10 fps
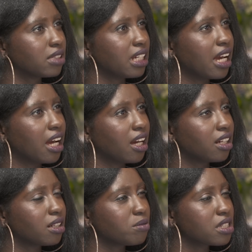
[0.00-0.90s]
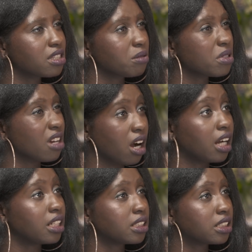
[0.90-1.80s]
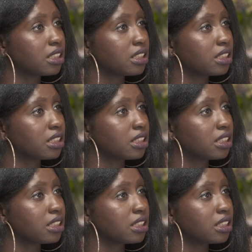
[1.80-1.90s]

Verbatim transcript: Yeah, it was hard